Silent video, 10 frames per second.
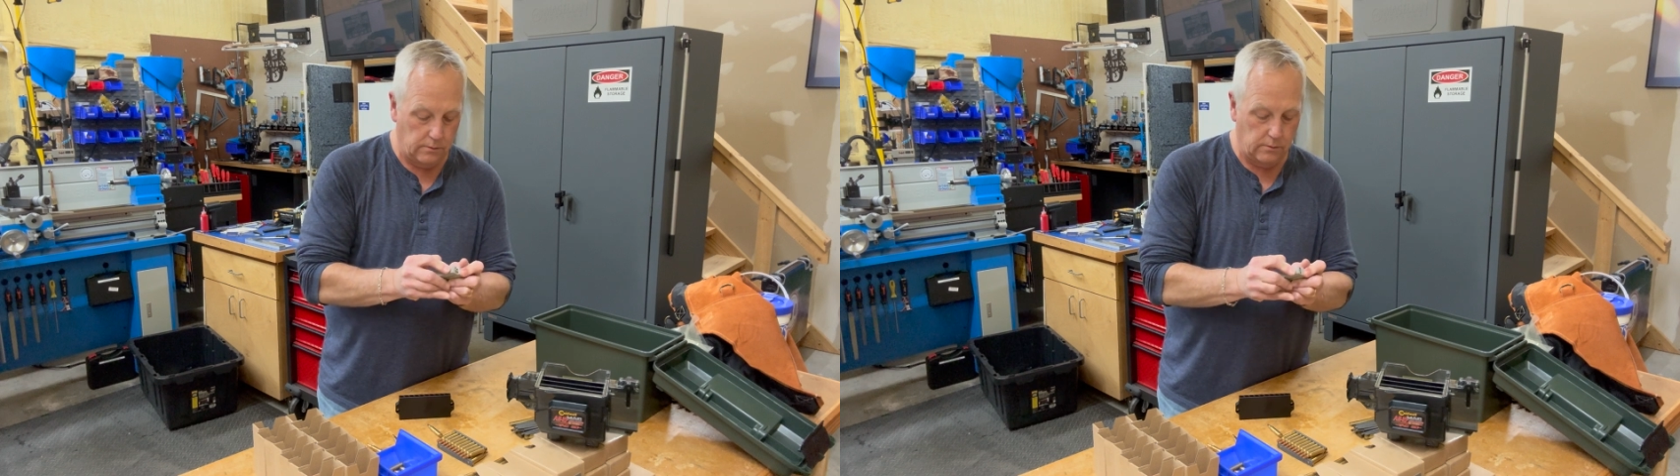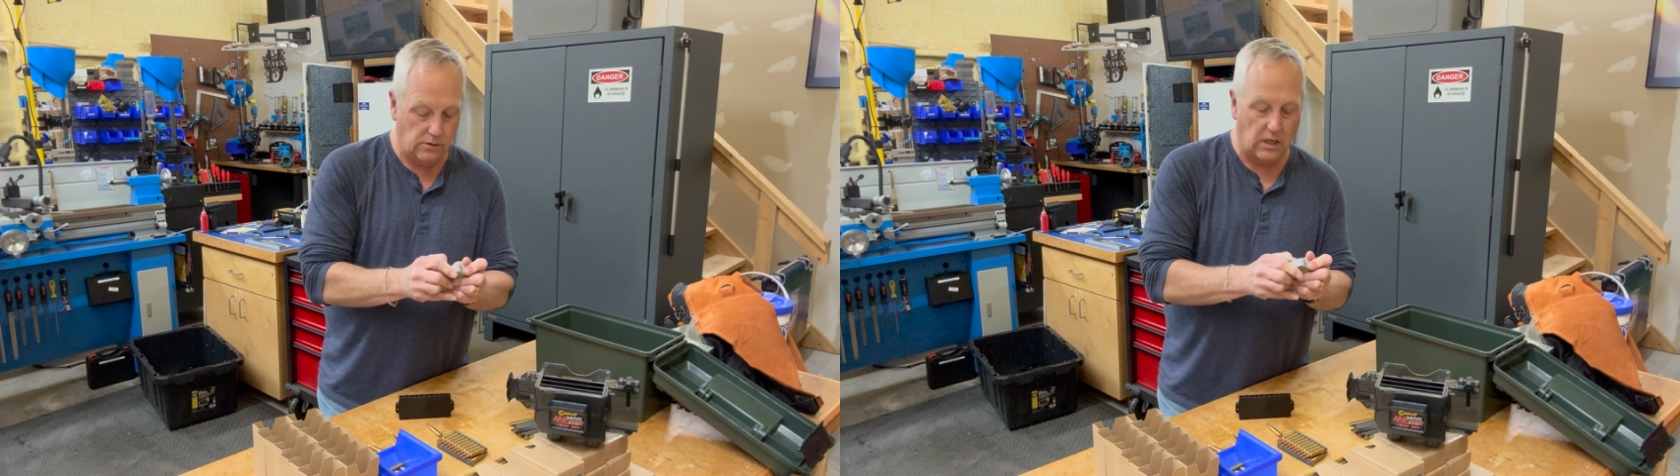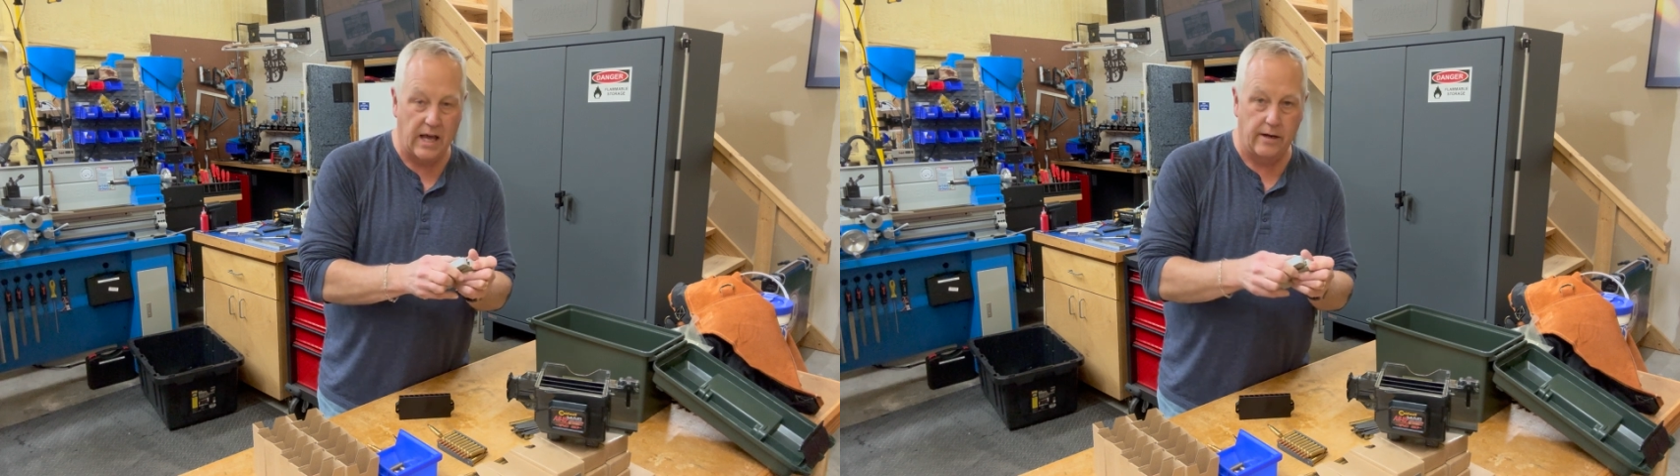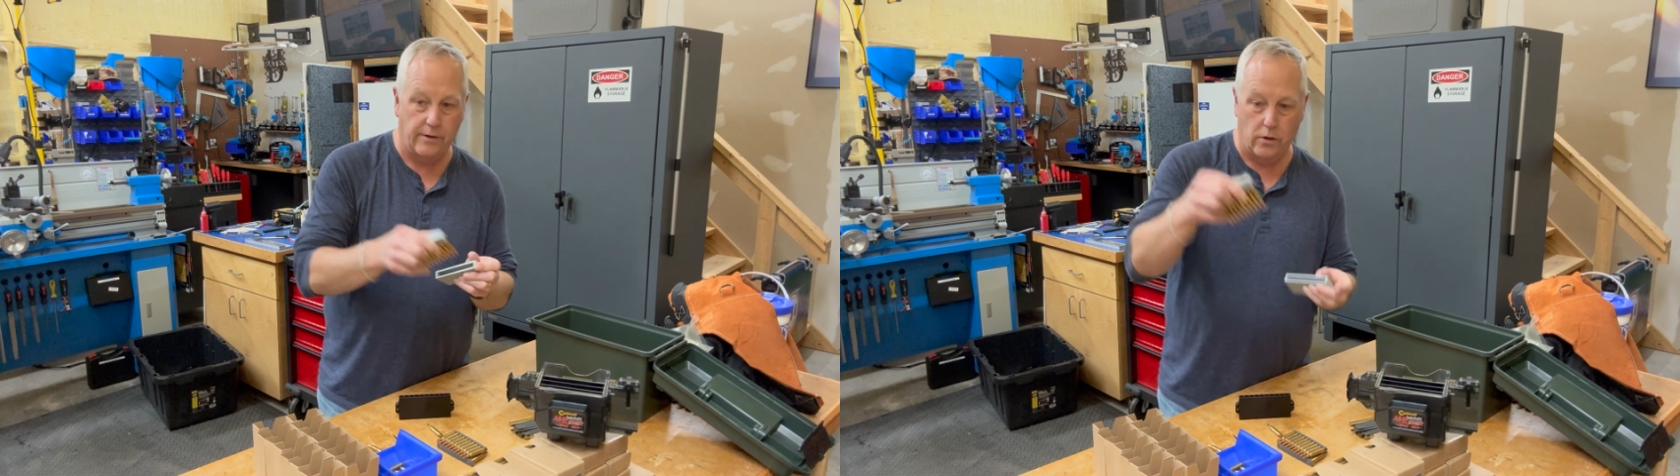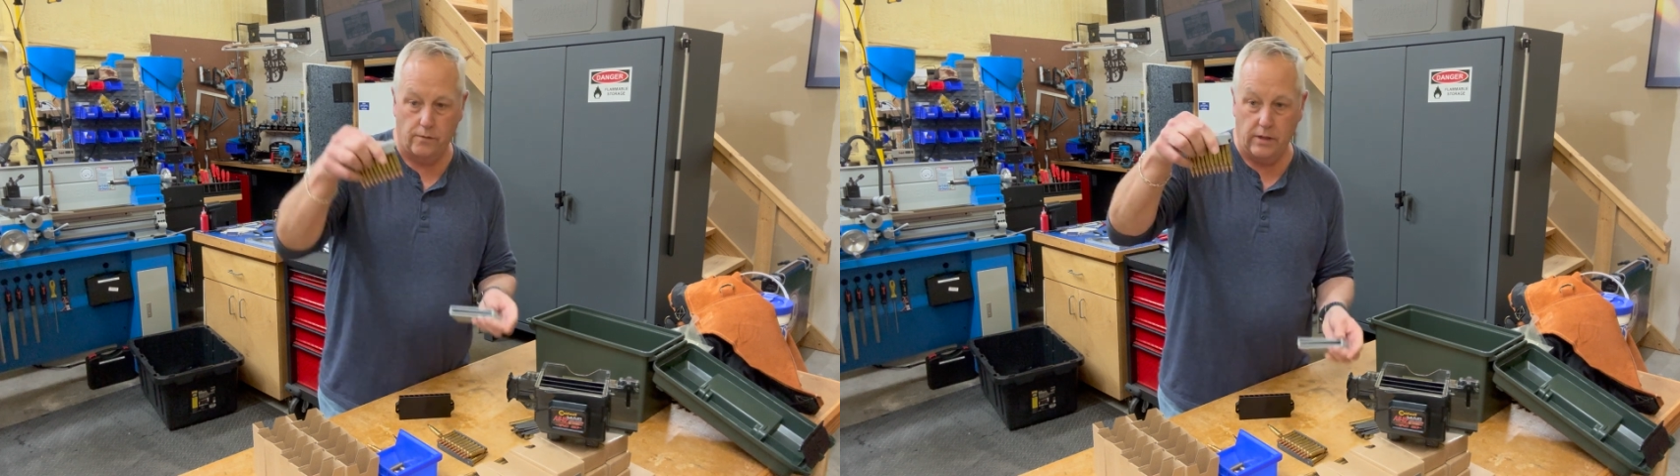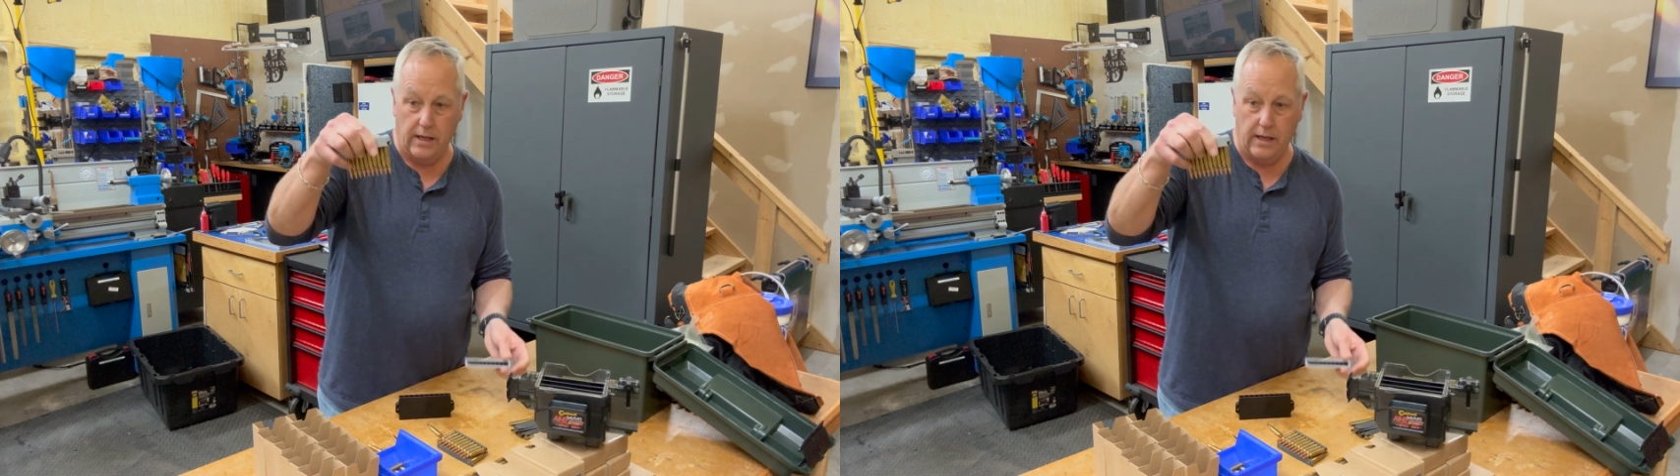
slide it over the